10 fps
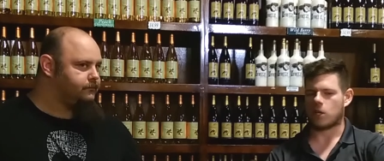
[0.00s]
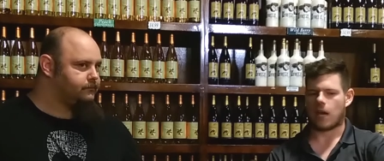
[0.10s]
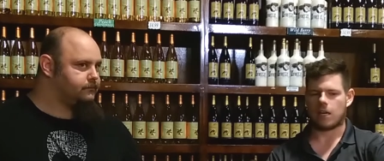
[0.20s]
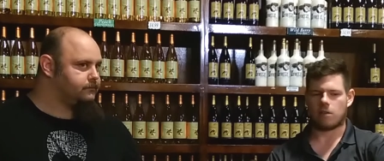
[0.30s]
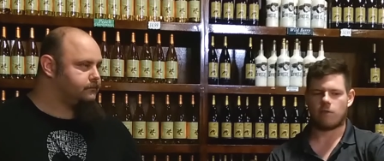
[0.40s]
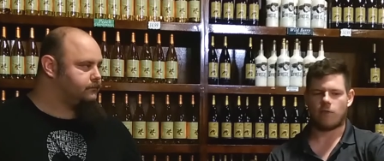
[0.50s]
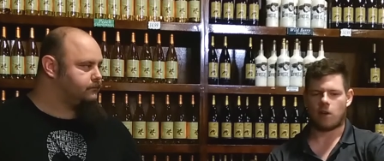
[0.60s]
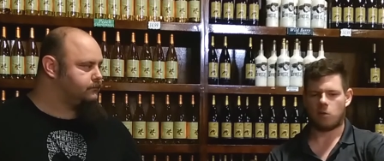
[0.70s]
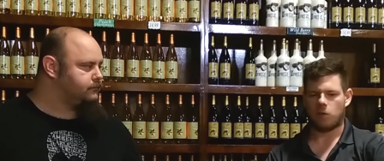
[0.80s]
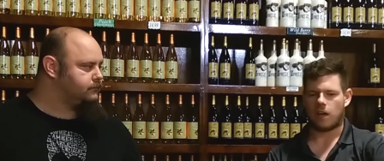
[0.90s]
Speaker 1: we kind of
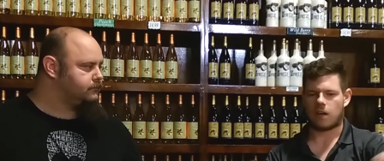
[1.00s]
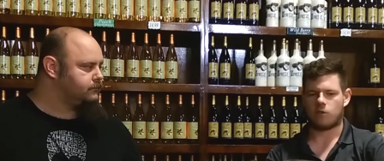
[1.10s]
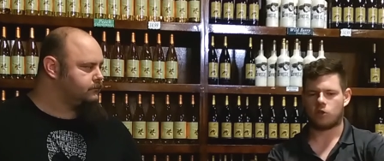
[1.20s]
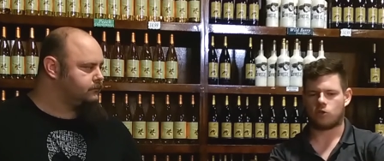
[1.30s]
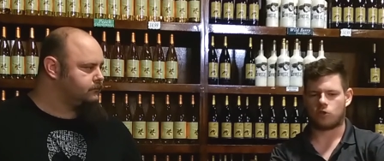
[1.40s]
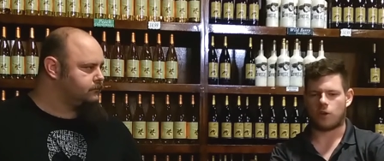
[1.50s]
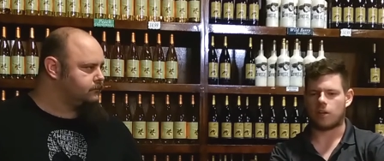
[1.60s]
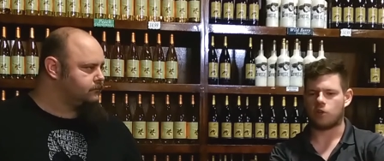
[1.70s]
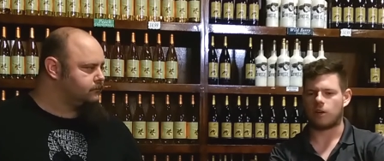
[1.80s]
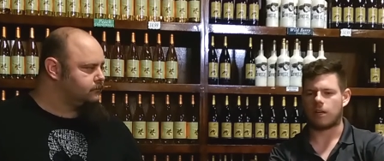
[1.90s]
uh, we kind of try
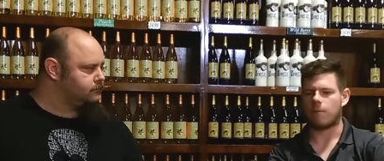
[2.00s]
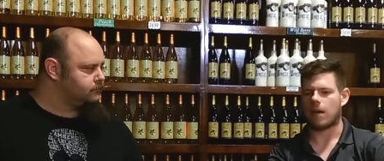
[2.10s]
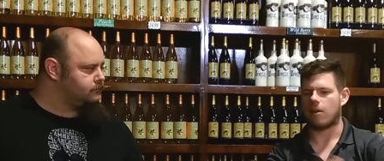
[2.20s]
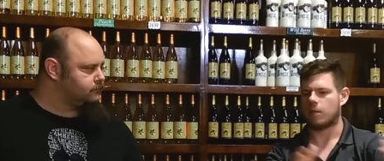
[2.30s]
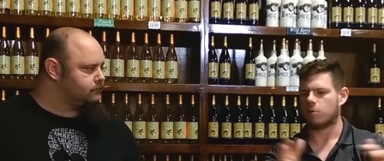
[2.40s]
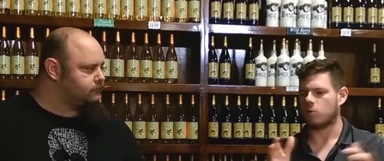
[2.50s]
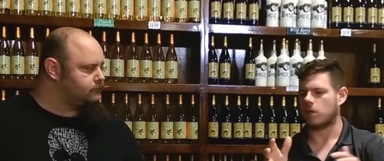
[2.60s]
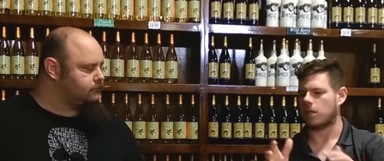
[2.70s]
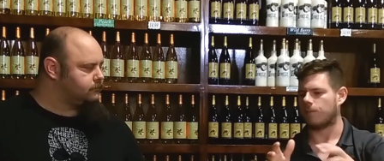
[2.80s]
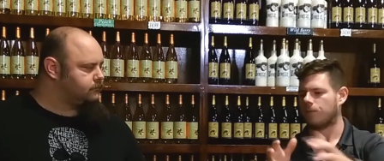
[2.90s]
to strike a balance
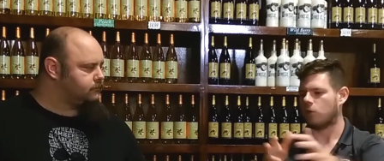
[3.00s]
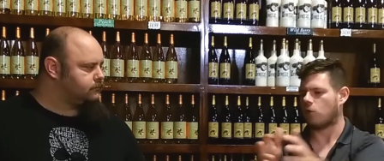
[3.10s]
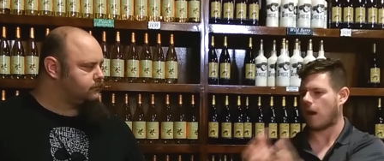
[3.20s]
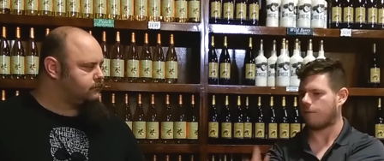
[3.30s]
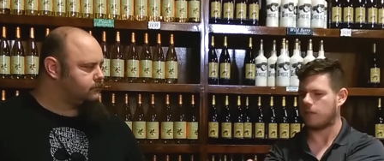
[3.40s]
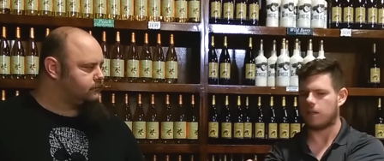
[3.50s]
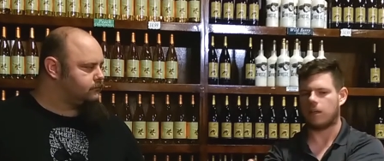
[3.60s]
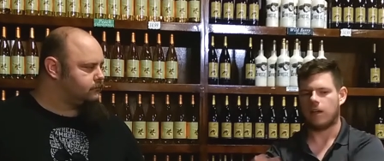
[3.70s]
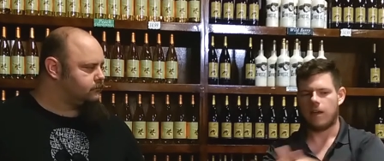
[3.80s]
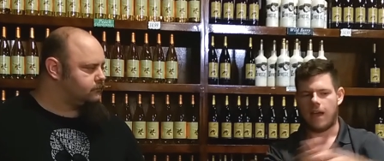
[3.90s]
between
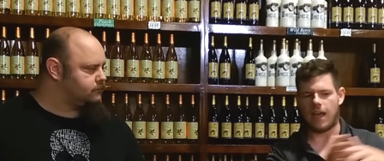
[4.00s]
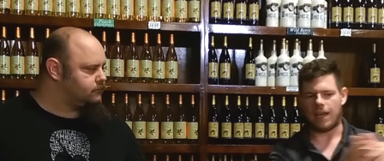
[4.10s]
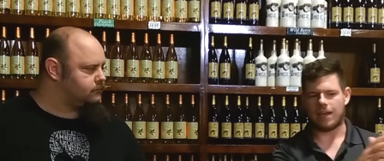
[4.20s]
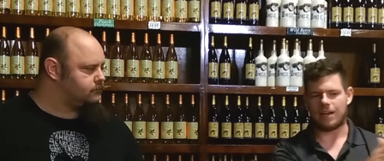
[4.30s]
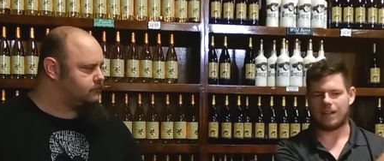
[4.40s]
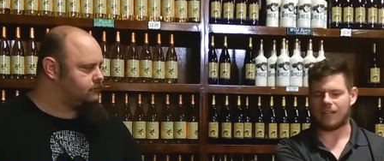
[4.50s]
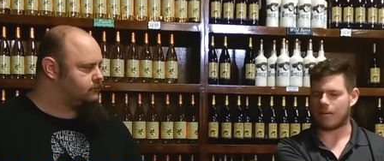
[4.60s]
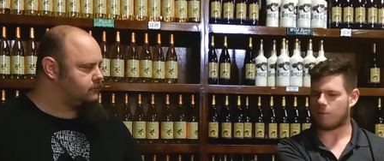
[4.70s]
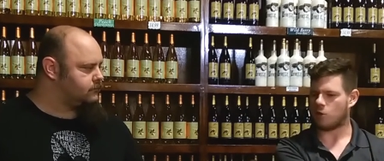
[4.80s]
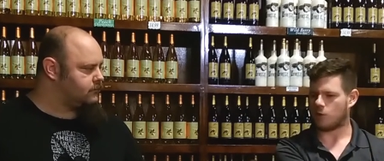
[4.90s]
crafty and the
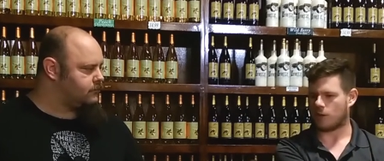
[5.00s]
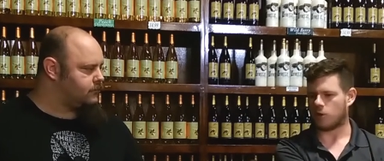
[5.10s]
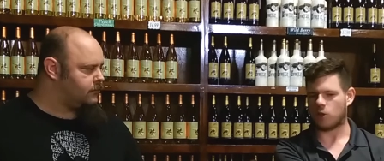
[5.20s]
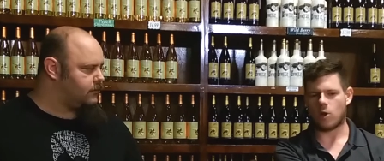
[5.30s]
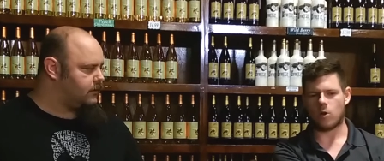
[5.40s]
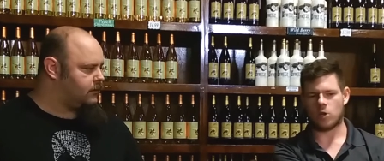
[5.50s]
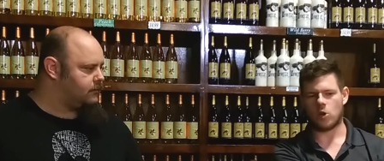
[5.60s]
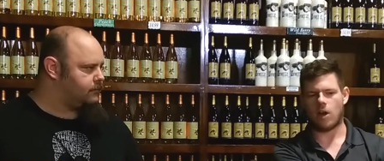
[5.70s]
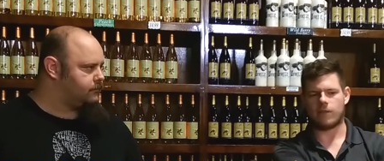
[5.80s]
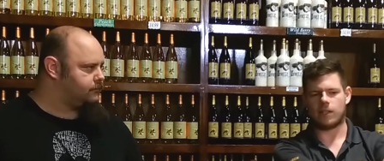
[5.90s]
light beer drinkers. So you
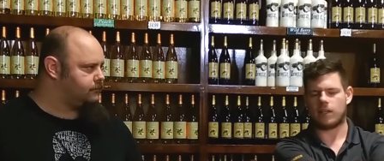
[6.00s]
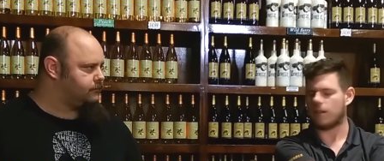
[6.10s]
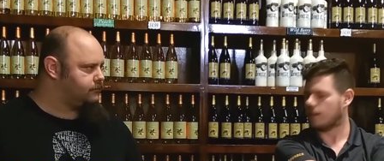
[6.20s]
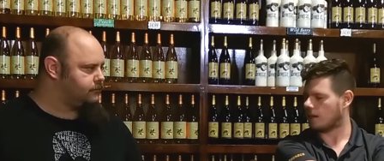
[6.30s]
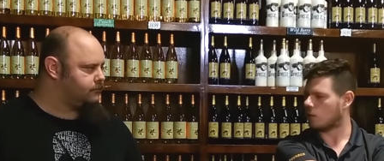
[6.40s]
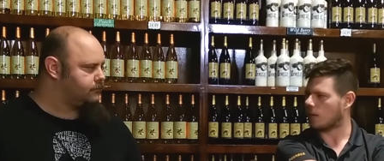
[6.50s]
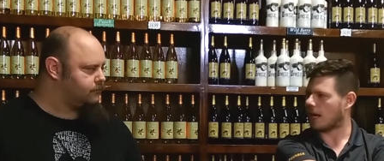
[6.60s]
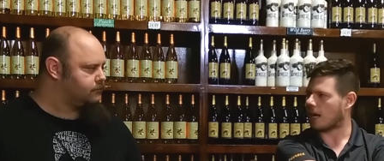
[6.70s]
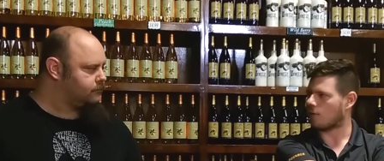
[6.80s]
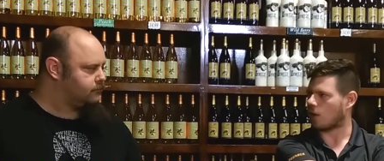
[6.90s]
know, obviously on this end we
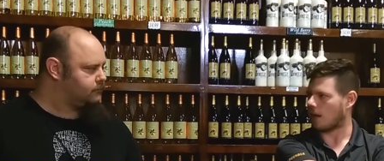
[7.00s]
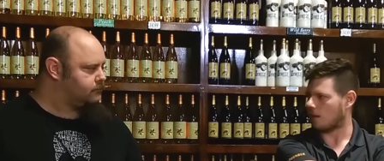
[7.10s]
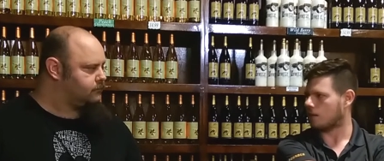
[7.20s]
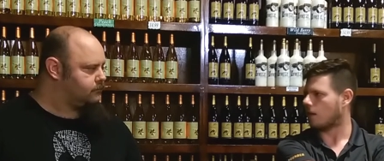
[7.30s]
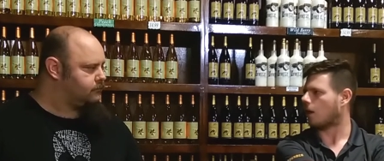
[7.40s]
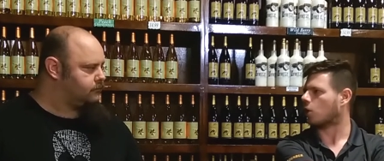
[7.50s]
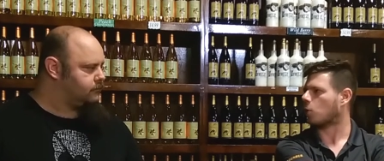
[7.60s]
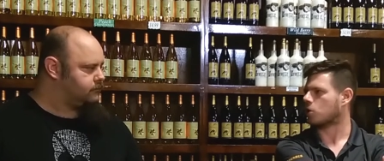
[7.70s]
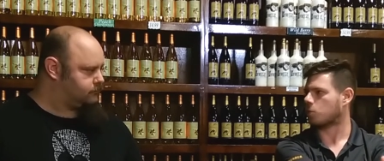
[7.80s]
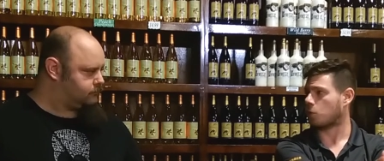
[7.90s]
have our Helles Lager,
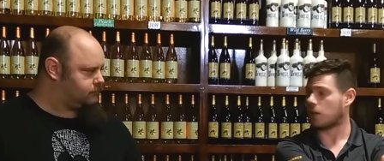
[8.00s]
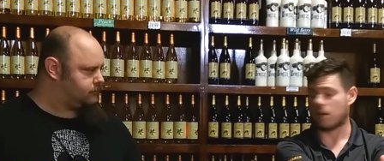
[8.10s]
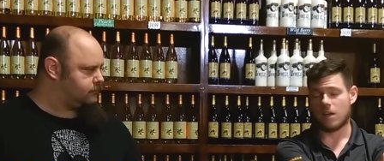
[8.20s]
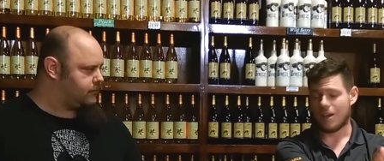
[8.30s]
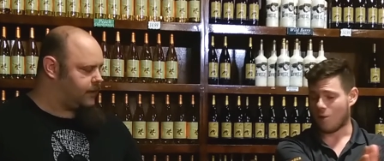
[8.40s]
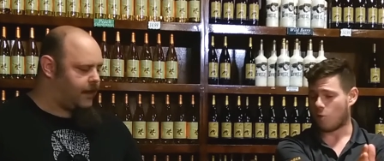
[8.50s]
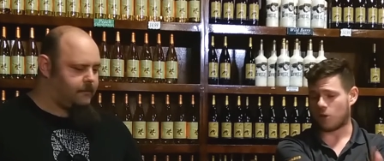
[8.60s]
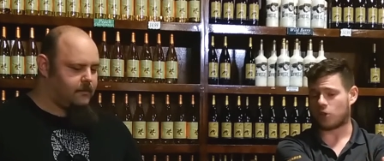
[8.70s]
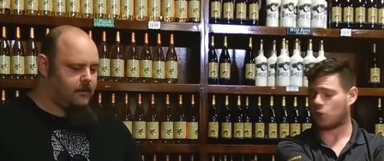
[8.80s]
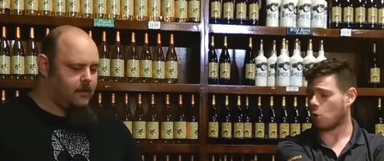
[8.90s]
which is pretty, yeah. which
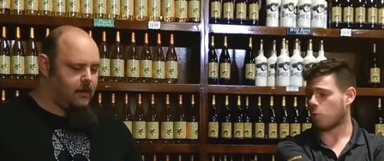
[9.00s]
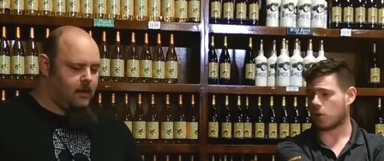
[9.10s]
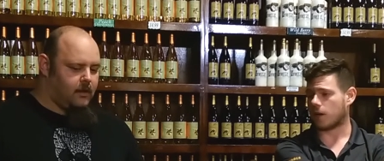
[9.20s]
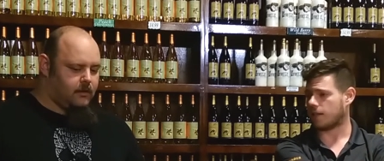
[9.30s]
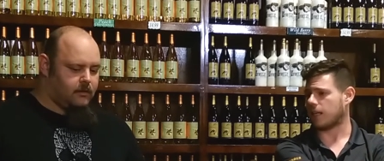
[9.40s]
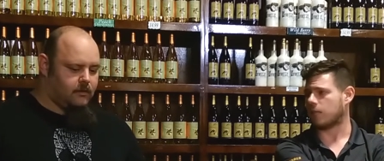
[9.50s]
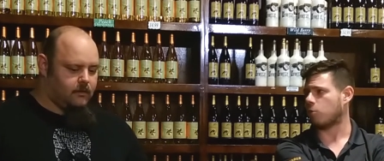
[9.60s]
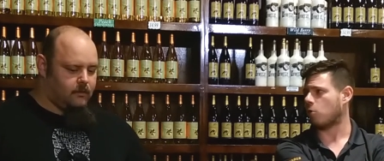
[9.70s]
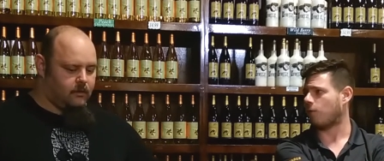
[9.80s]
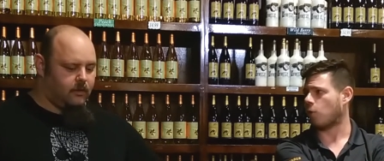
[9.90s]
is super
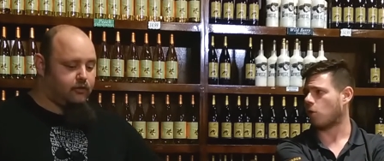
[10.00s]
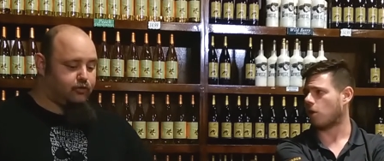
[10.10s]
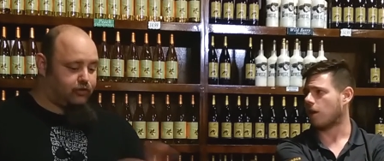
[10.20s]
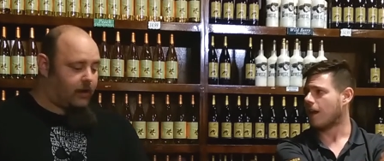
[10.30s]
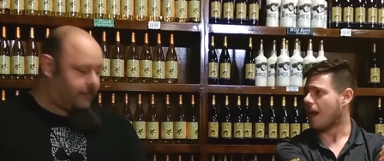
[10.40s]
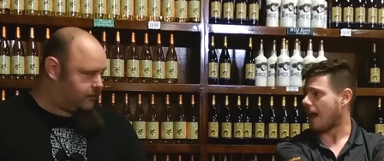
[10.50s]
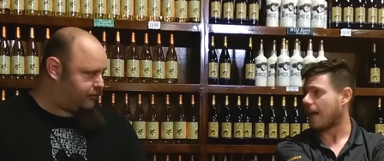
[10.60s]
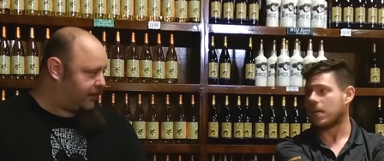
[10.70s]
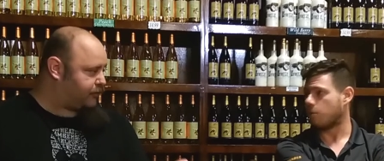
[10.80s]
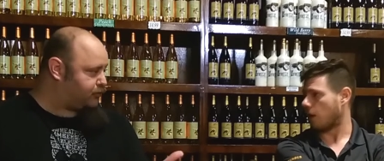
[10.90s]
accessible for German.
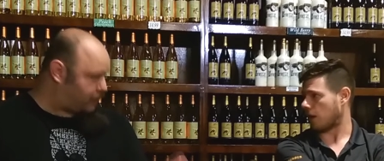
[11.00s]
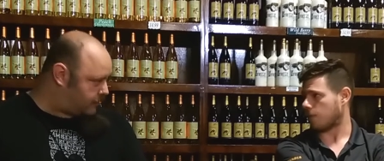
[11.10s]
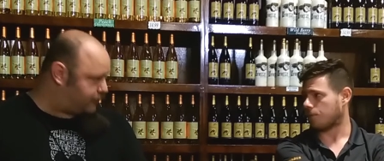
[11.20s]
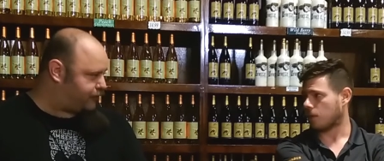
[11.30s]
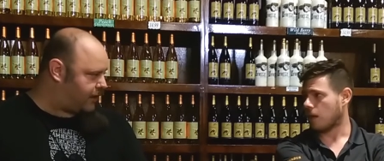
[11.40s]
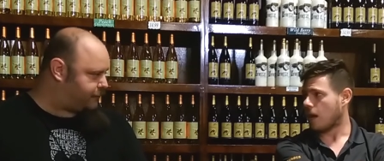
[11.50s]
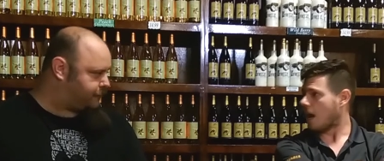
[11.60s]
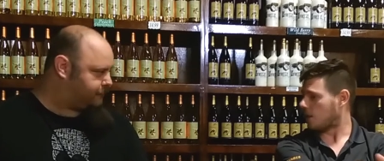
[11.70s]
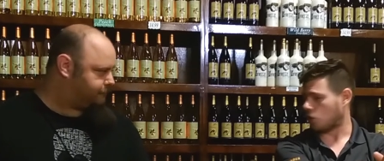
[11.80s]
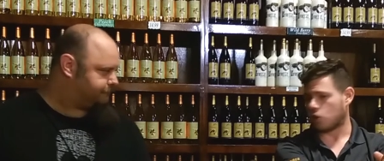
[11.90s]
Anybody. German stuff.
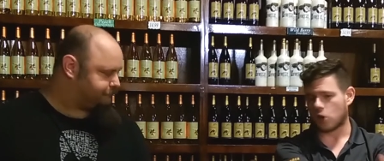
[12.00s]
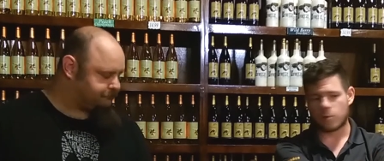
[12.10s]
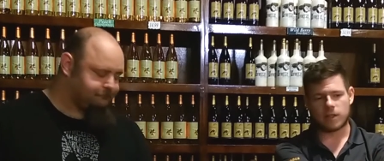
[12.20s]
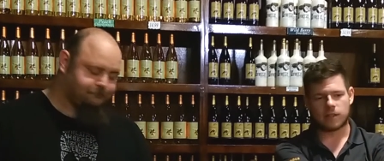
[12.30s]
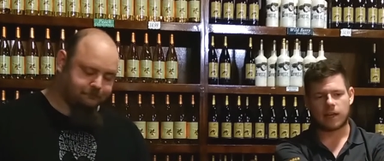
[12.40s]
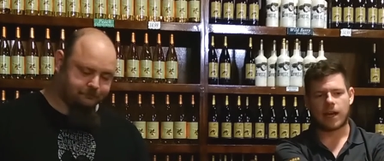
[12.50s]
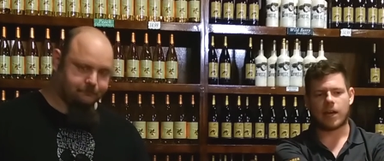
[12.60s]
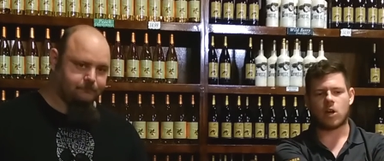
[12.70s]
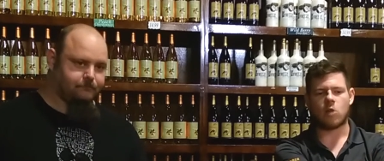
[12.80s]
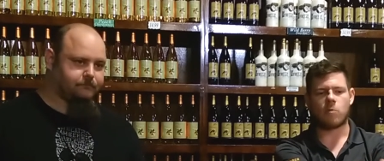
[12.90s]
It's a German
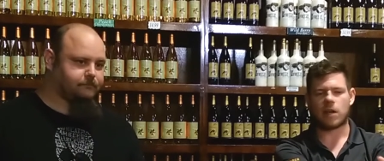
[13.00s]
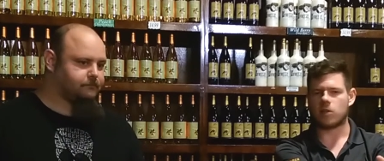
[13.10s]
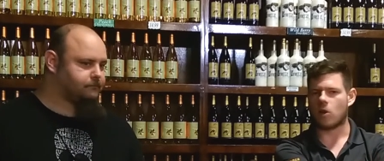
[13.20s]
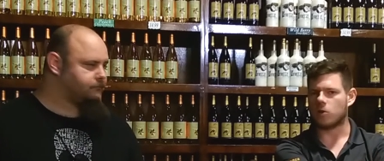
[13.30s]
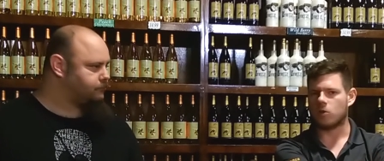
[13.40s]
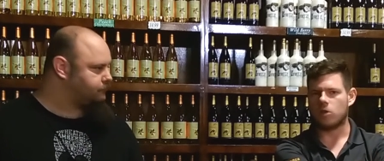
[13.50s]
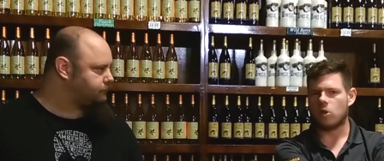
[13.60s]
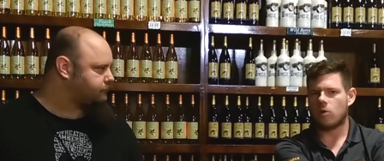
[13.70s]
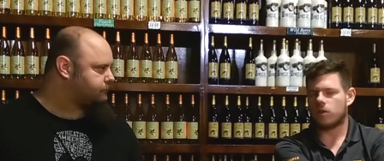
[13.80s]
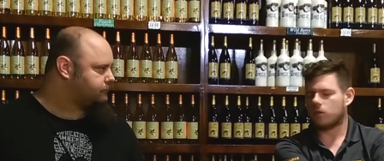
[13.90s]
style, but it's also you
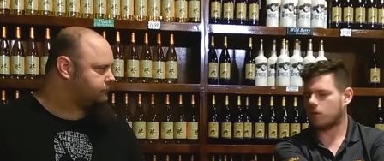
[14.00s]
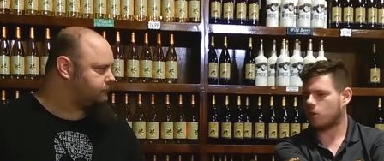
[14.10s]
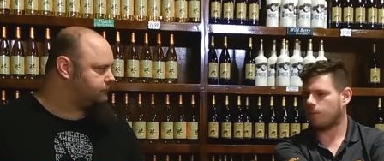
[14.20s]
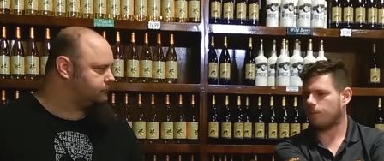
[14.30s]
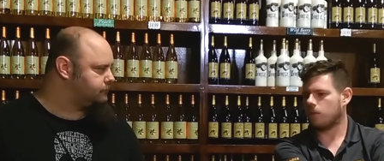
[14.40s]
know it's